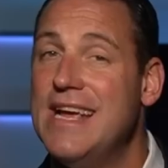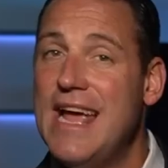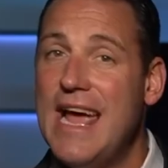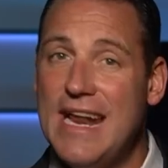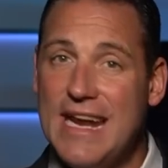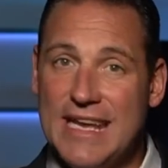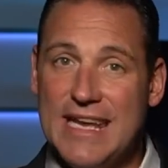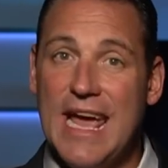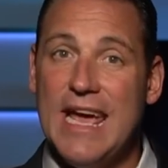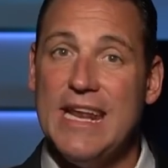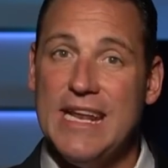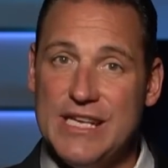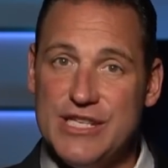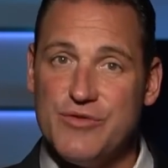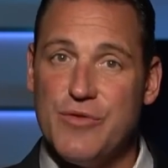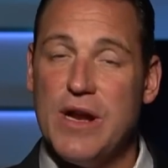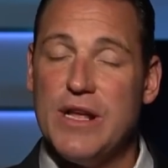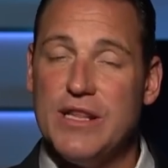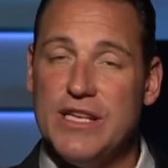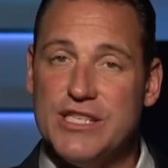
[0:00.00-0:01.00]
And again, an
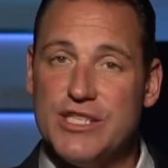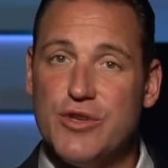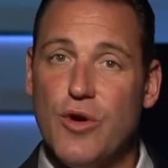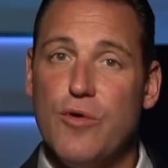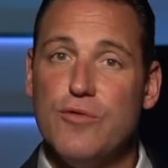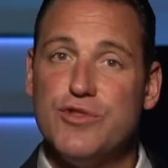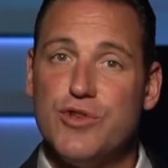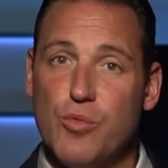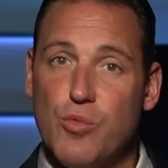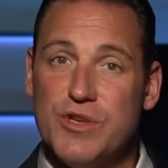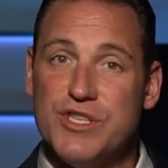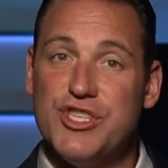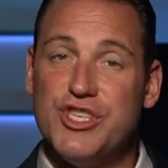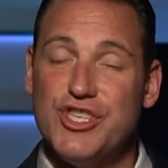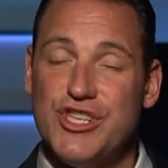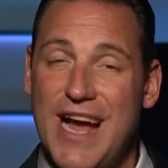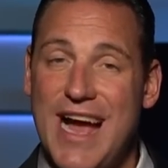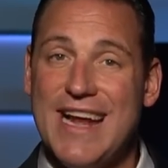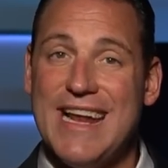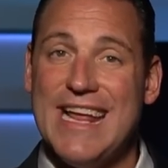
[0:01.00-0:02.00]
Israeli soldier was
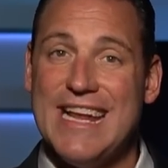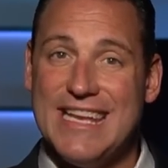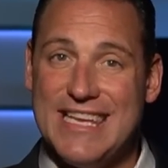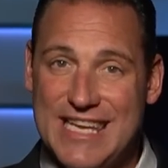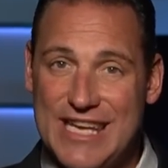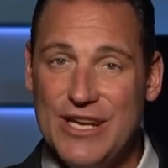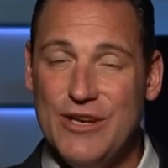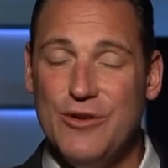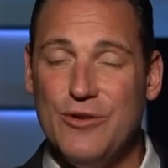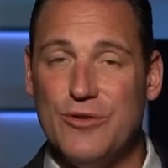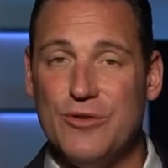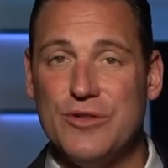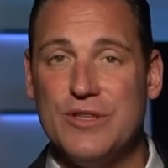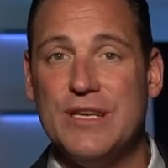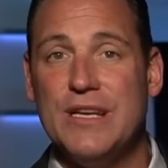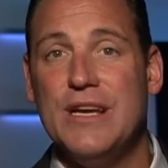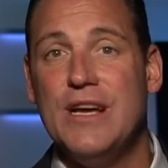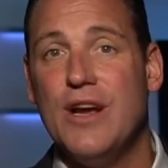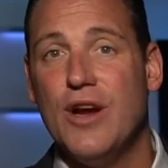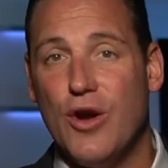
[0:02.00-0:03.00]
shot and killed
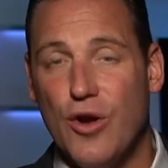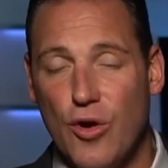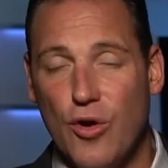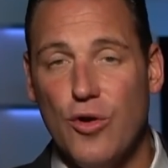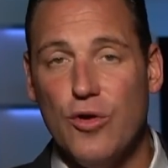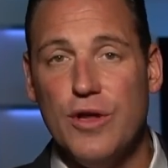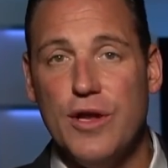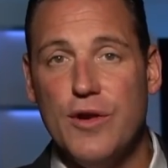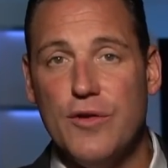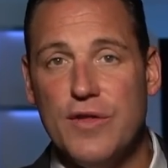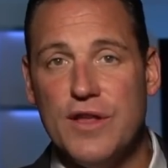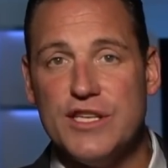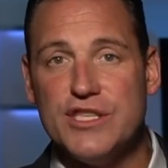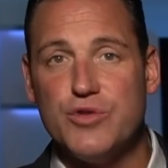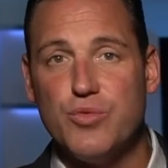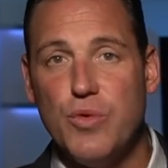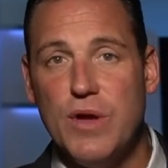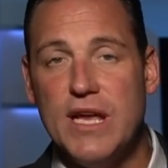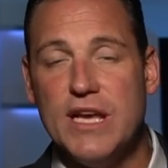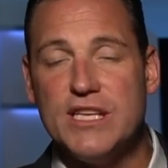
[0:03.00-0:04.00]
earlier this
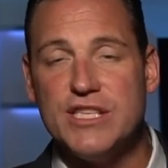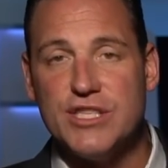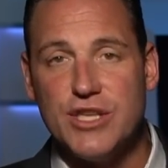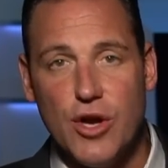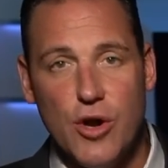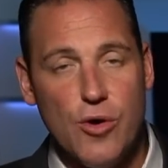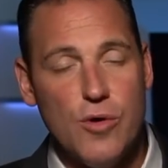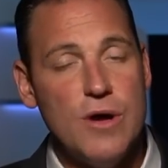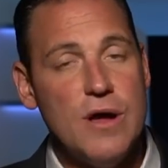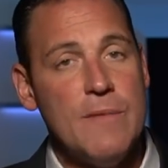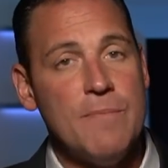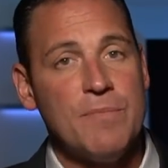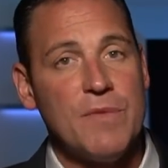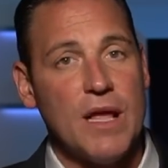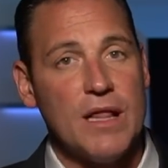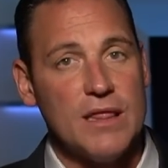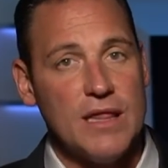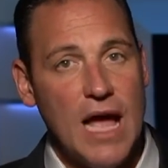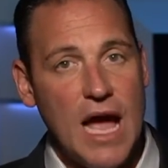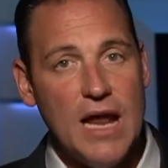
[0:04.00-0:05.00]
week. So
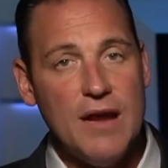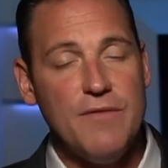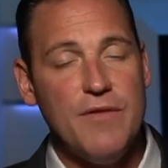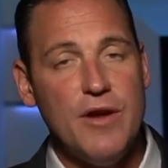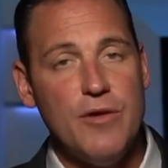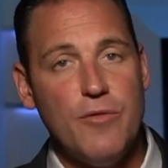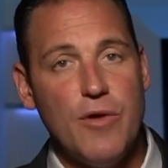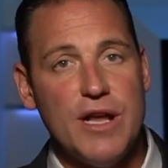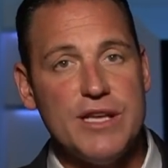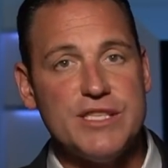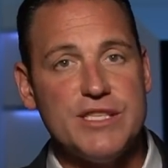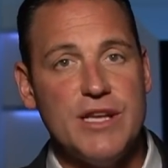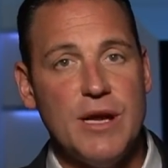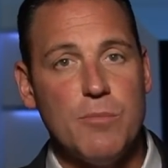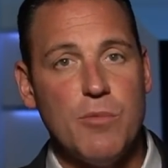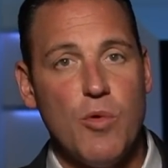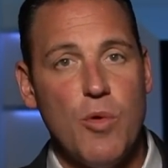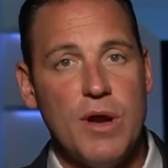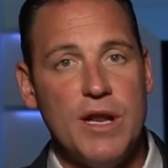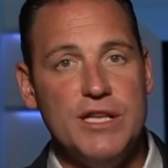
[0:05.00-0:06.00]
a lot of unrest,
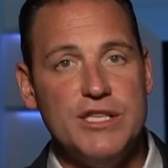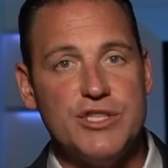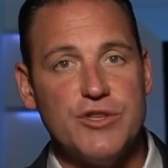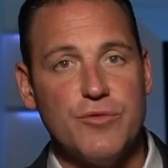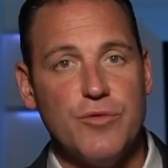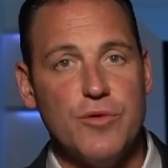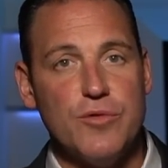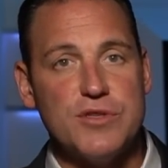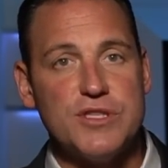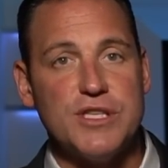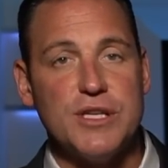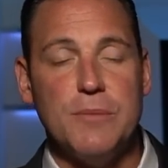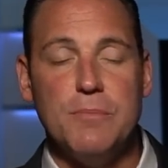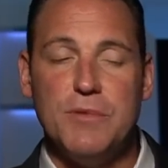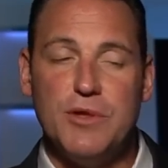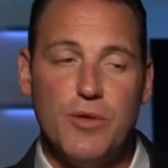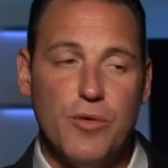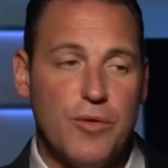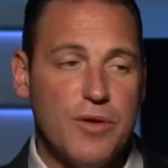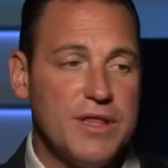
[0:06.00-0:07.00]
number one, in Jerusalem
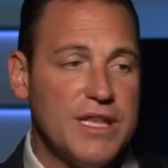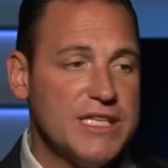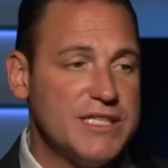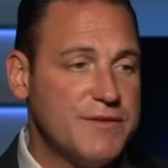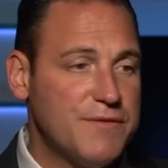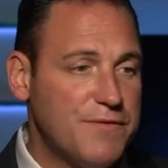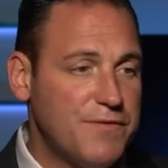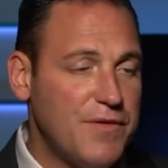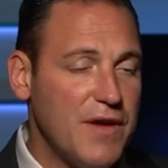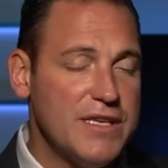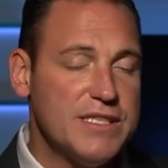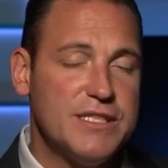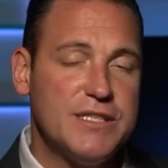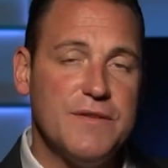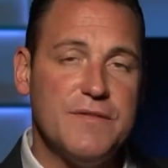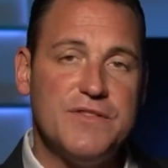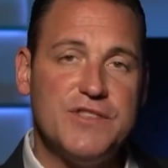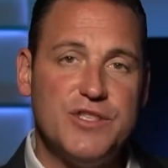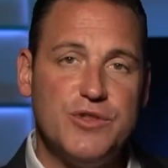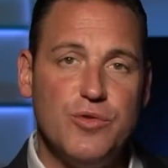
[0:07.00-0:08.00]
during this
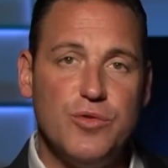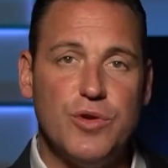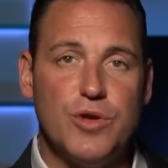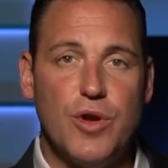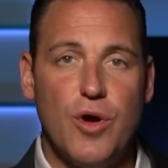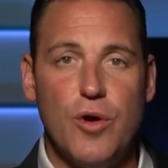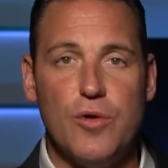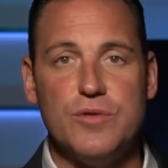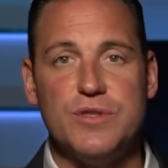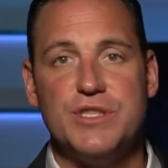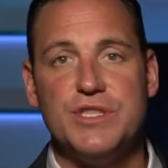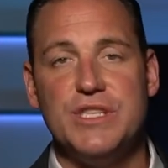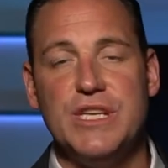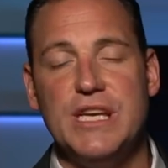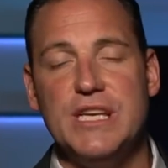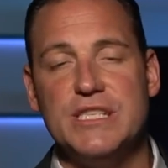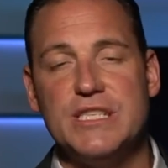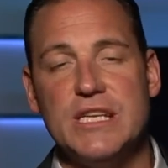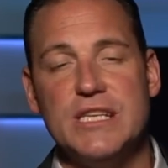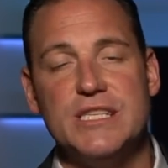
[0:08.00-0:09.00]
festive Sukkot
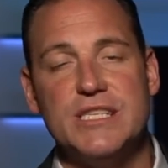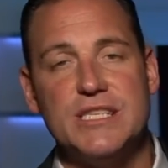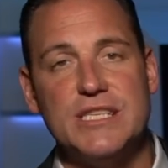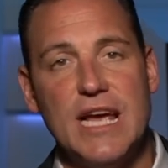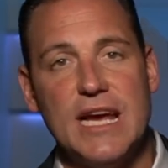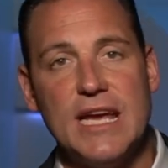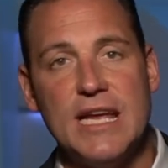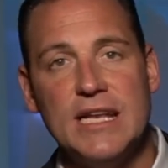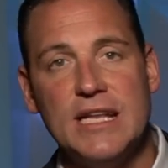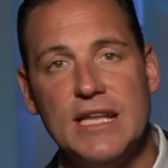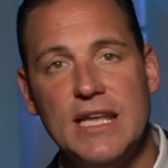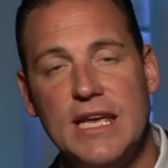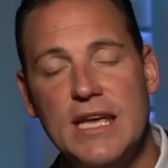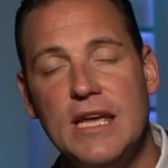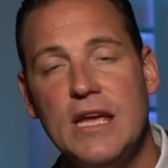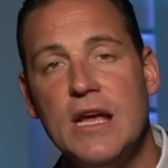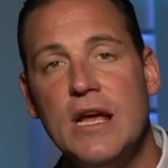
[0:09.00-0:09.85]
season. Secondly,